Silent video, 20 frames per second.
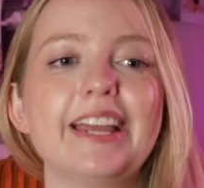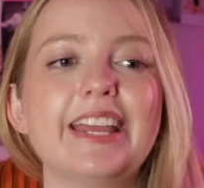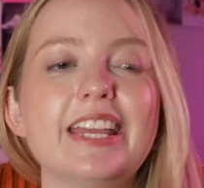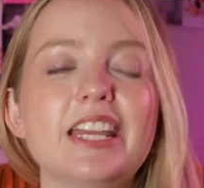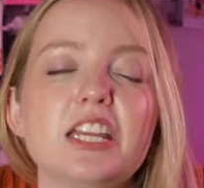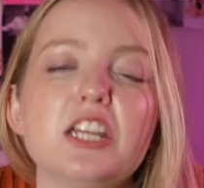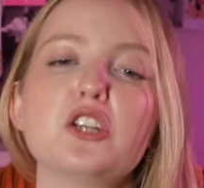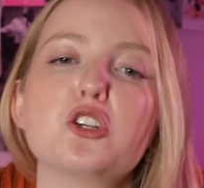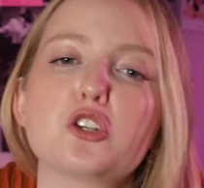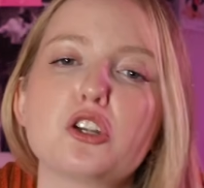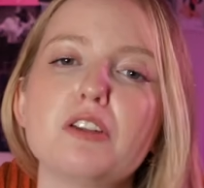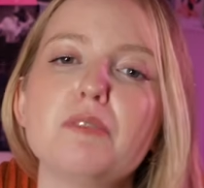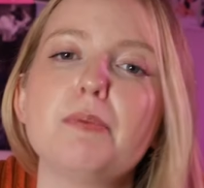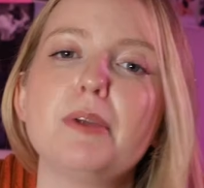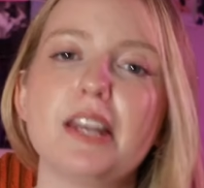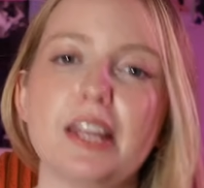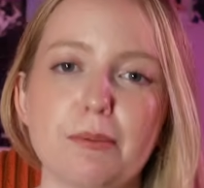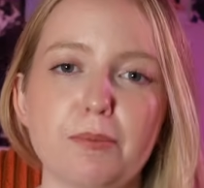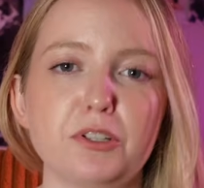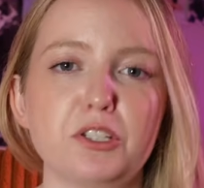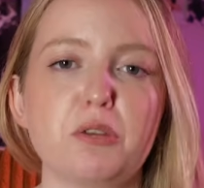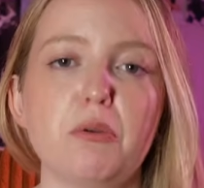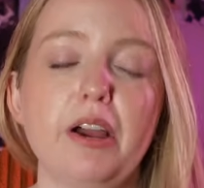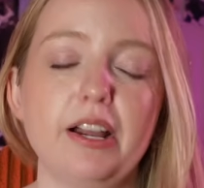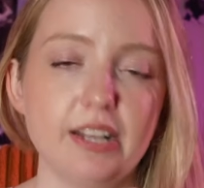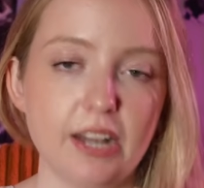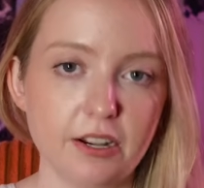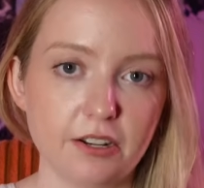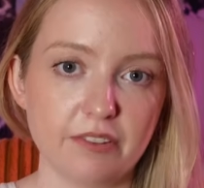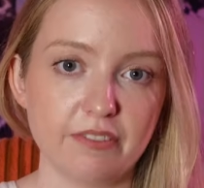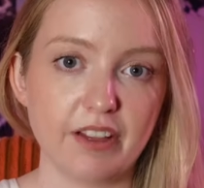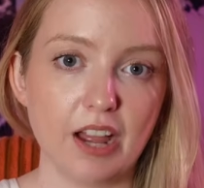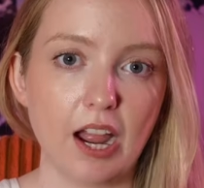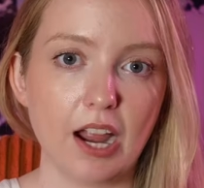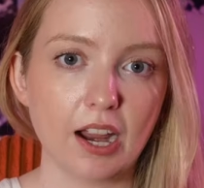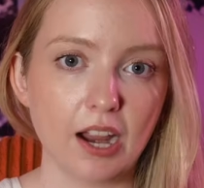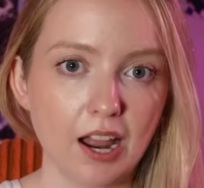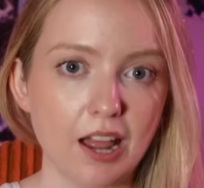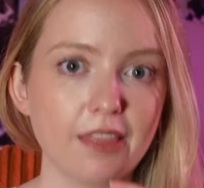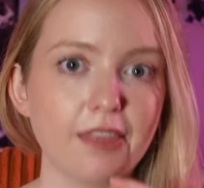he should have been able to identify
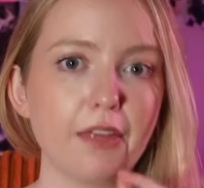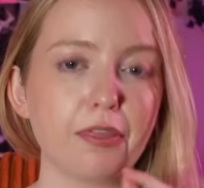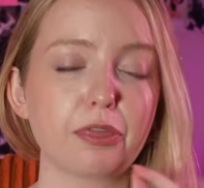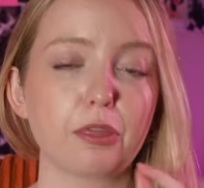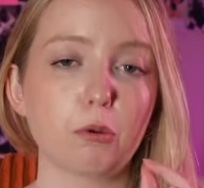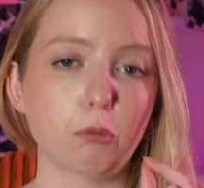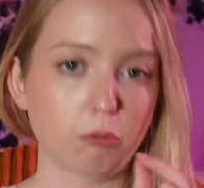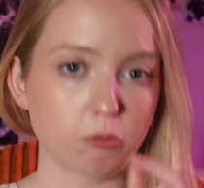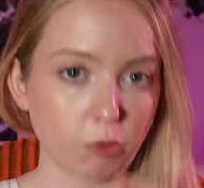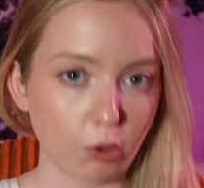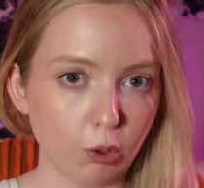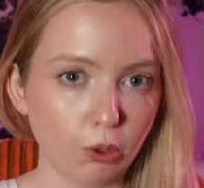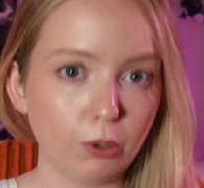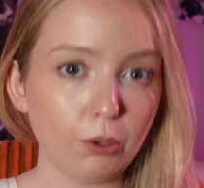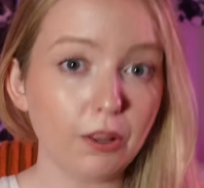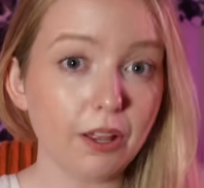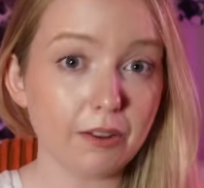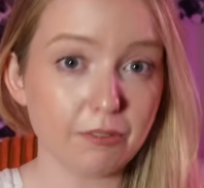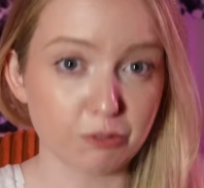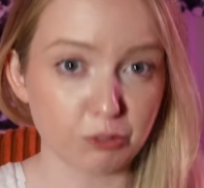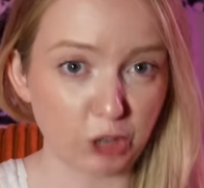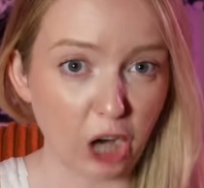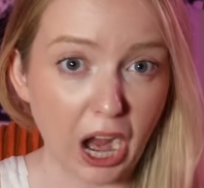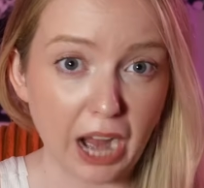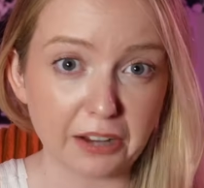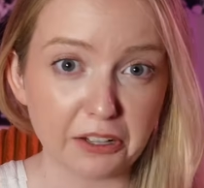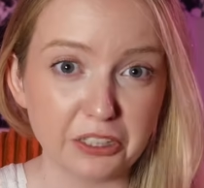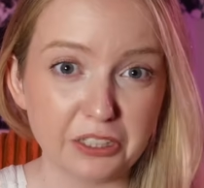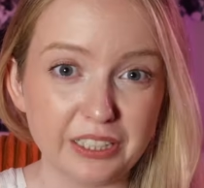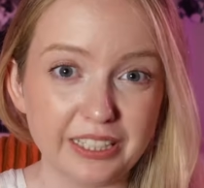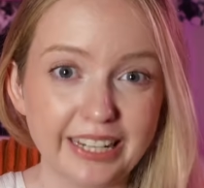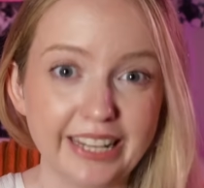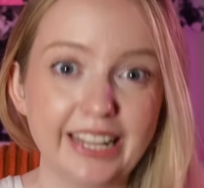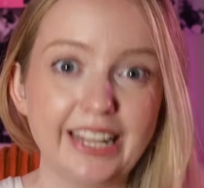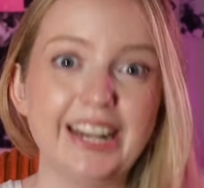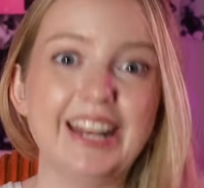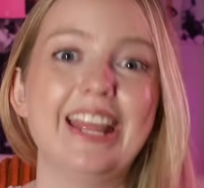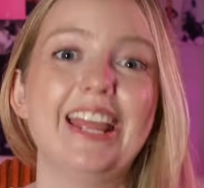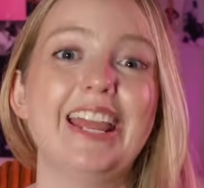that the role of Ryle in